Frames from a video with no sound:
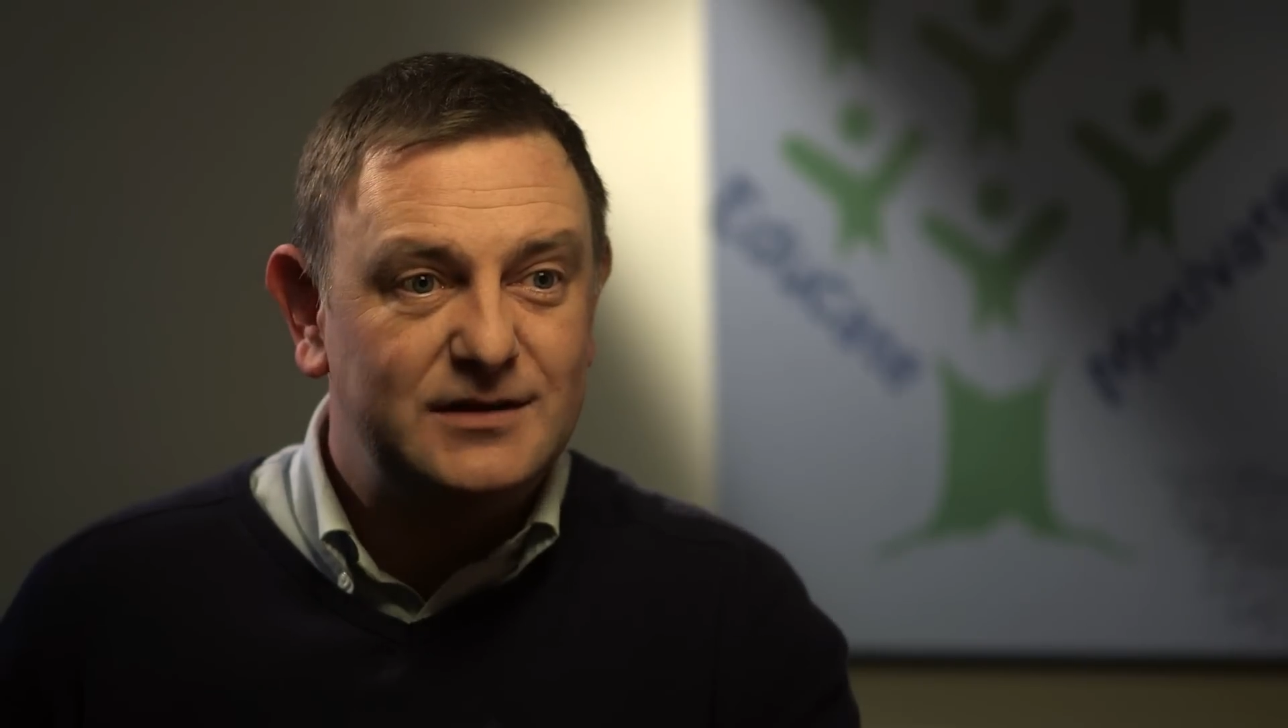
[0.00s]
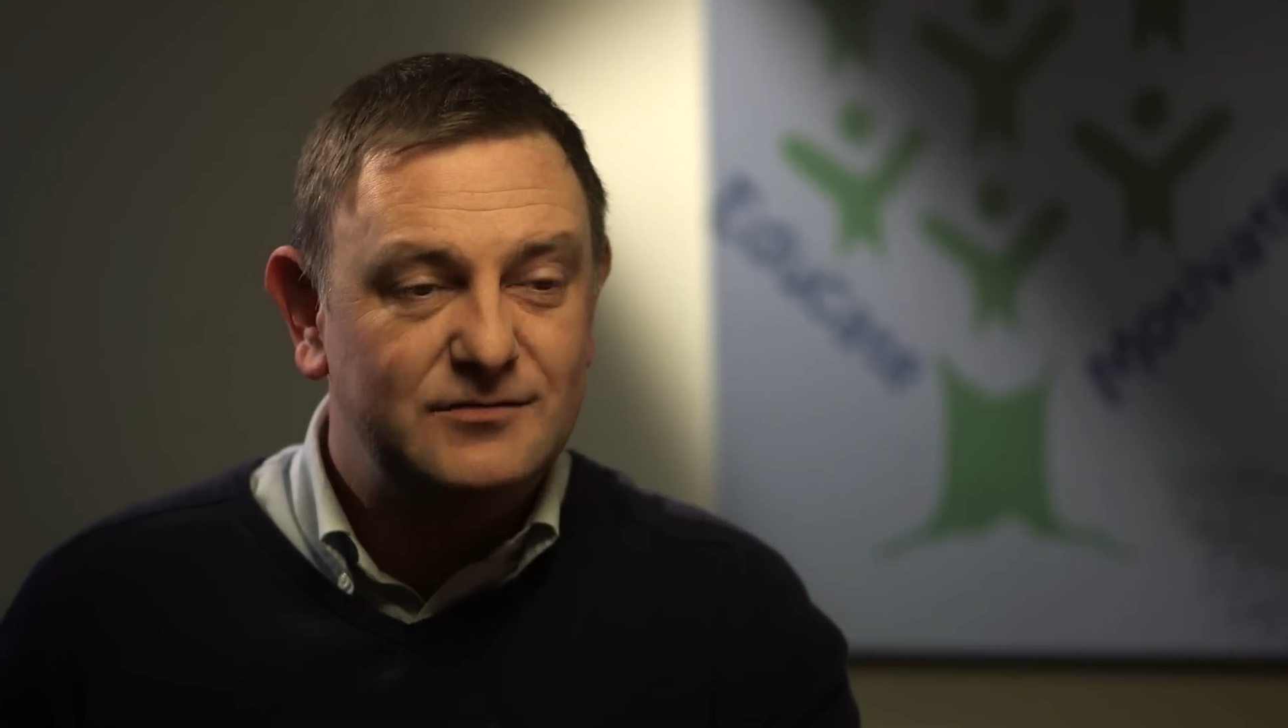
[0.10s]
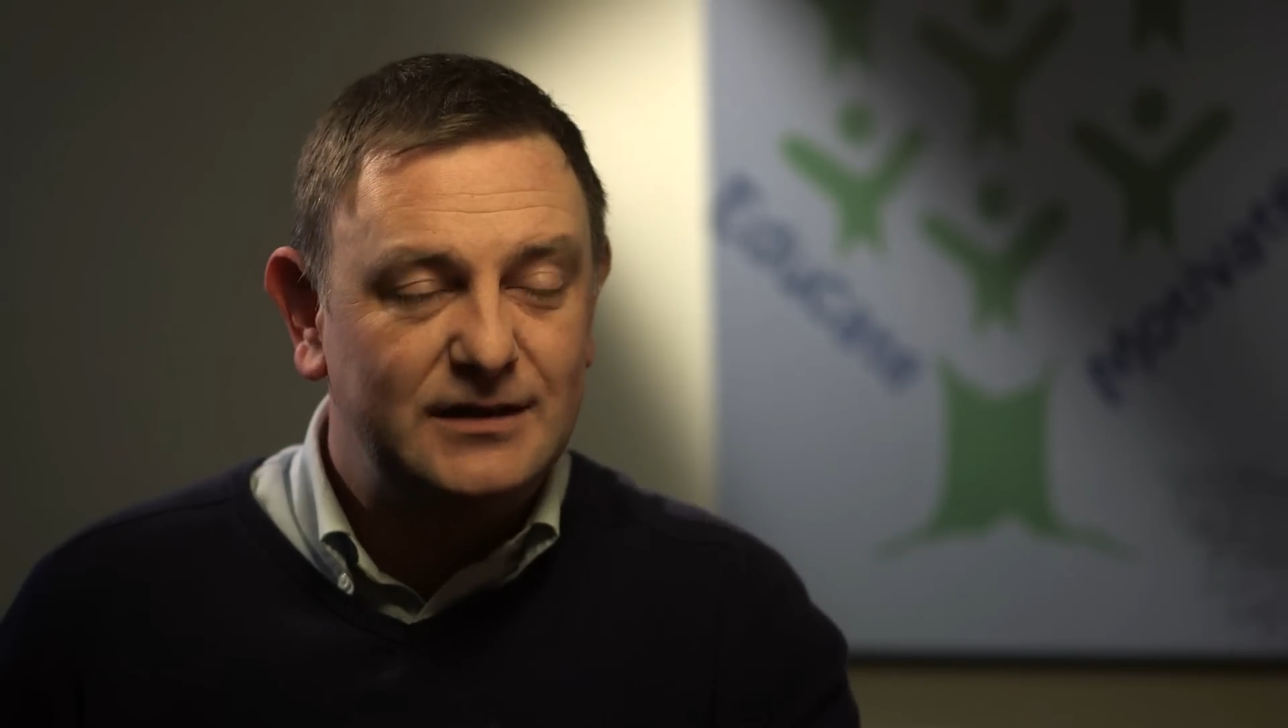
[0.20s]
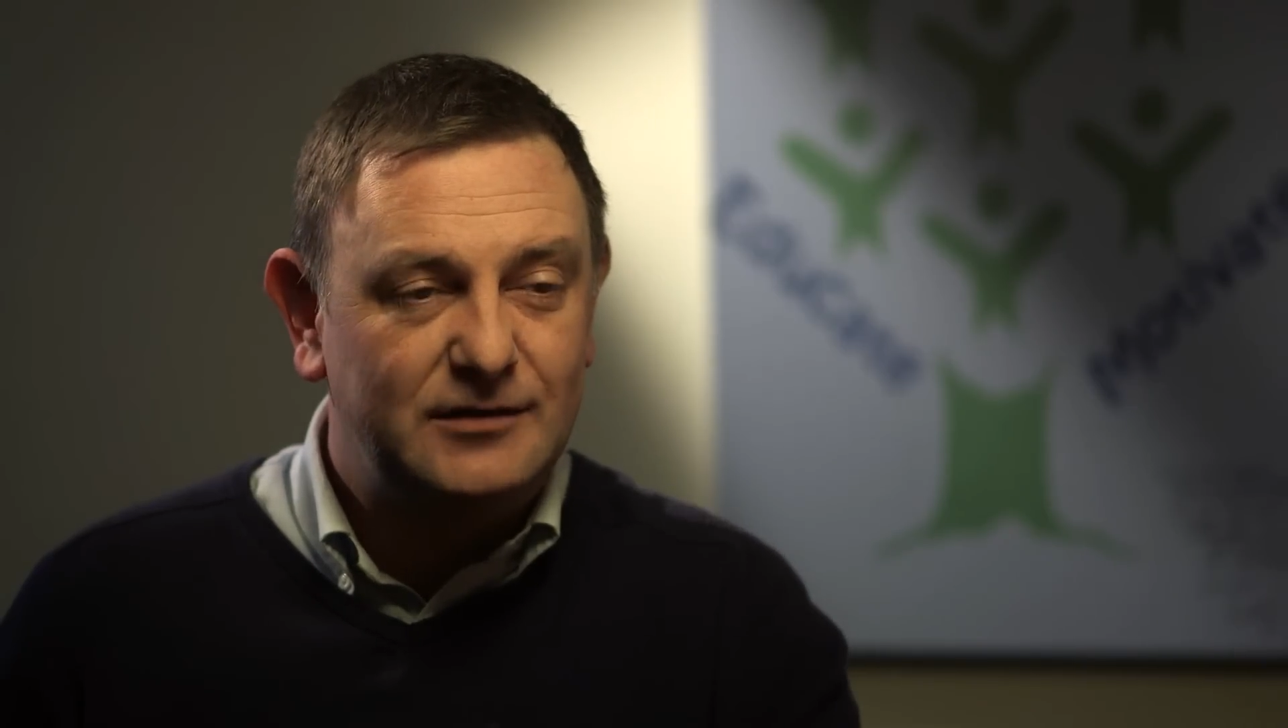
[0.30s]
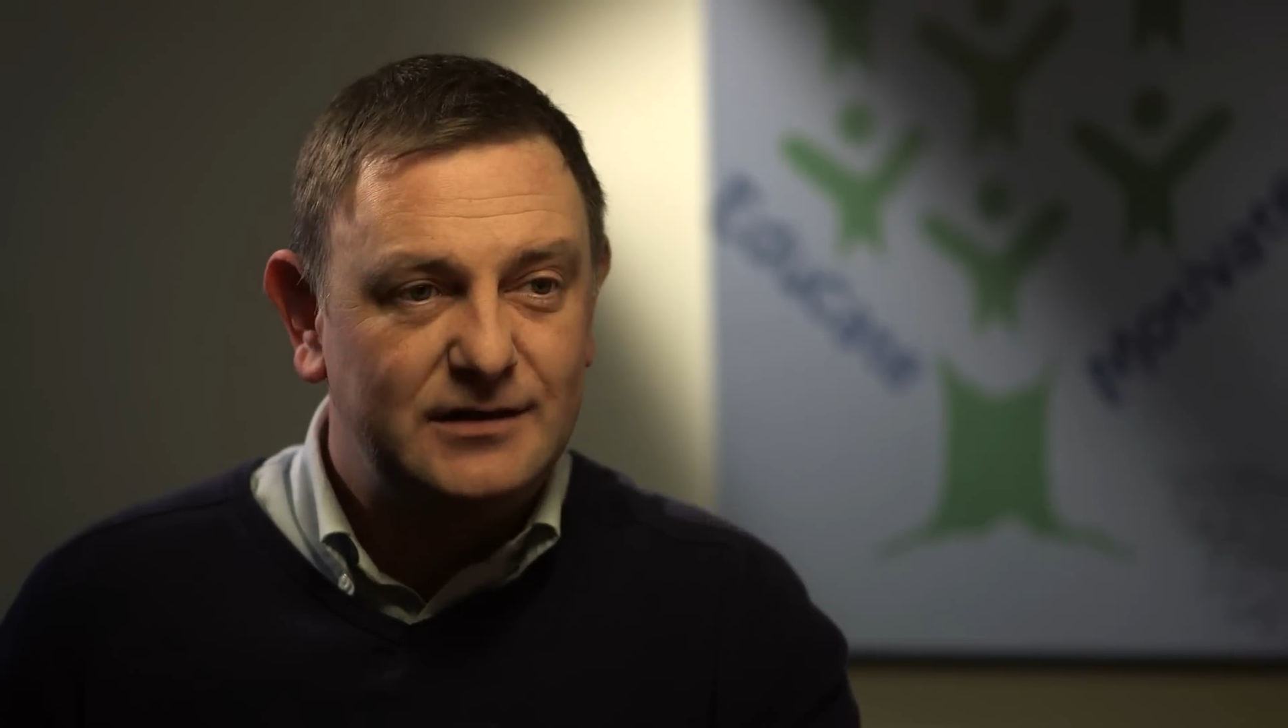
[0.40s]
It's
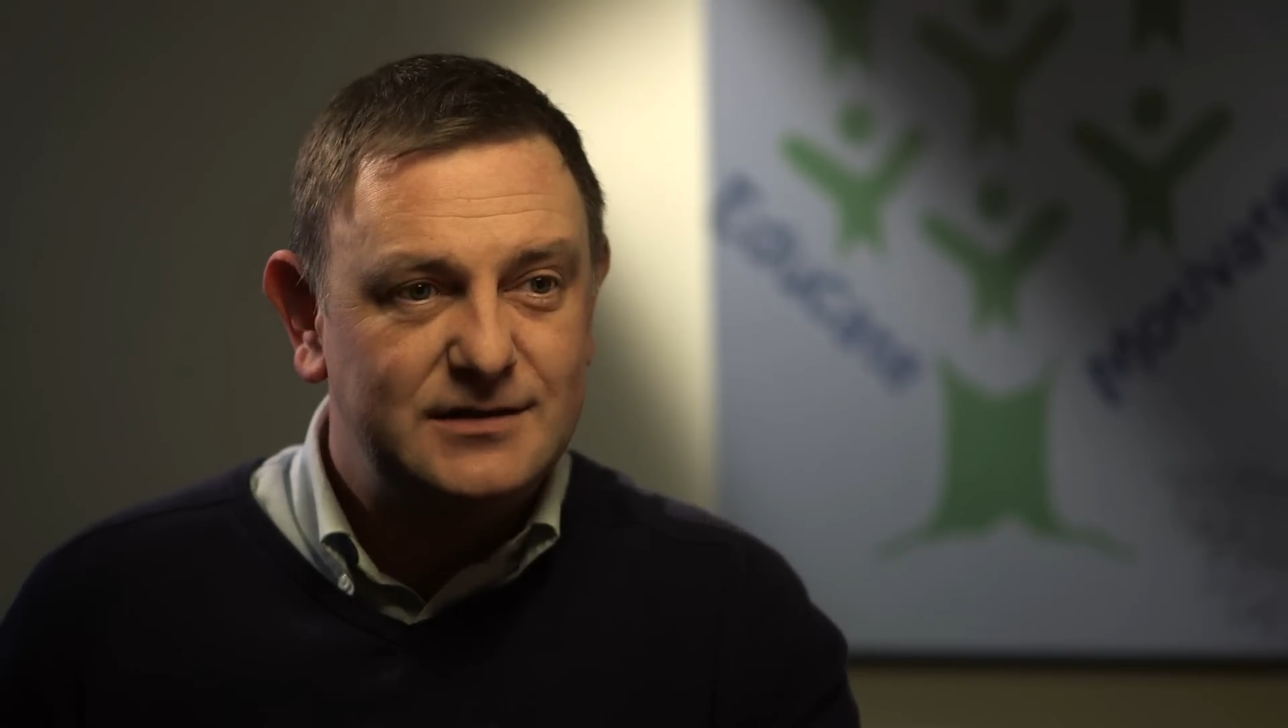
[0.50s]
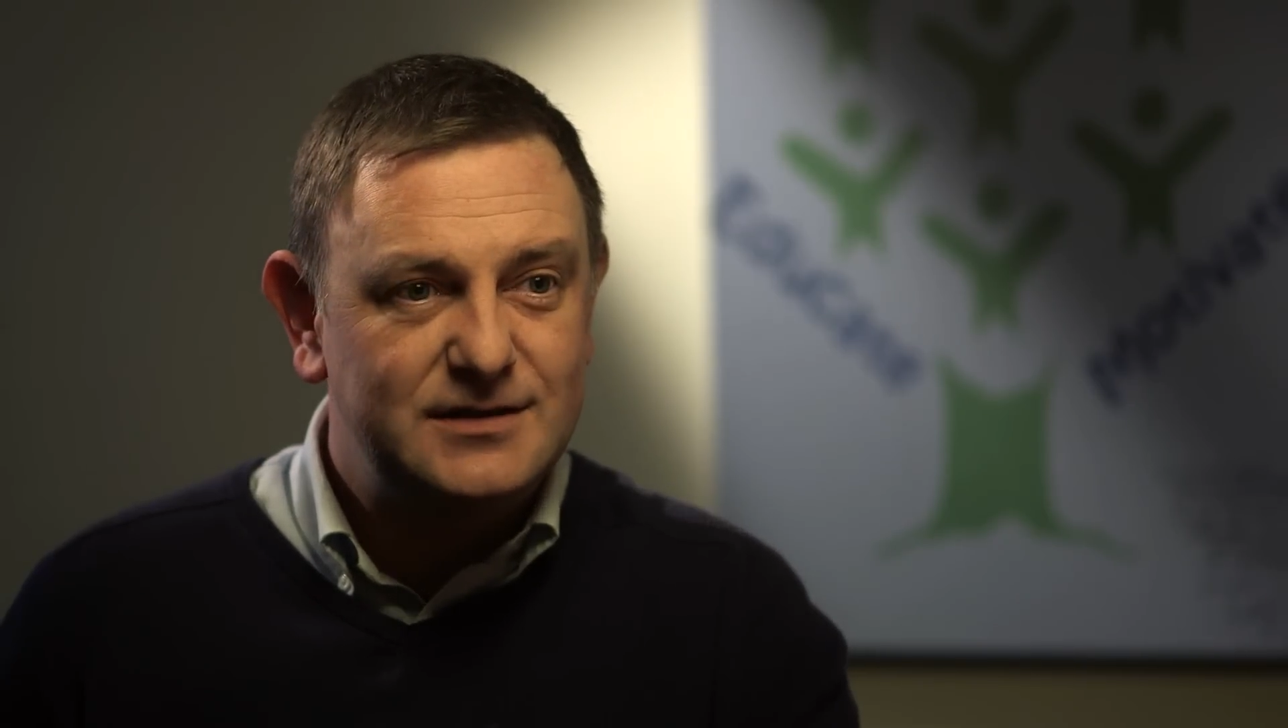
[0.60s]
really great to